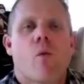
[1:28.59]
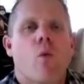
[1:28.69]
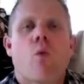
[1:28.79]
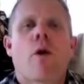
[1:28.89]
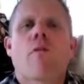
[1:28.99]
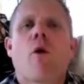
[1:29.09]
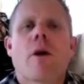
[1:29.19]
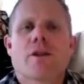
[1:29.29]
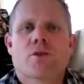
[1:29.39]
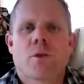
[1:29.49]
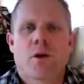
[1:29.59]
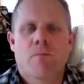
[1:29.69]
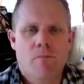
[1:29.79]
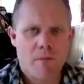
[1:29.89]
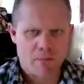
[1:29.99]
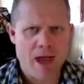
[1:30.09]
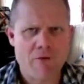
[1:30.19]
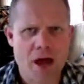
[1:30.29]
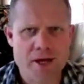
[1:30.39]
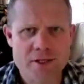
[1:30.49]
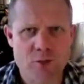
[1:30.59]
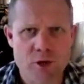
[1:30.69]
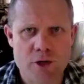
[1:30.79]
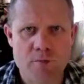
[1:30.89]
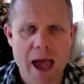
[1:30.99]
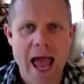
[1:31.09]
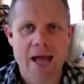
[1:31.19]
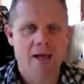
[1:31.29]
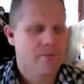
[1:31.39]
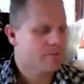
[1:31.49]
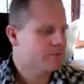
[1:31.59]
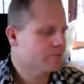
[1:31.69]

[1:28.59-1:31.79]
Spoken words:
we're for Israel, I've got Israel's back,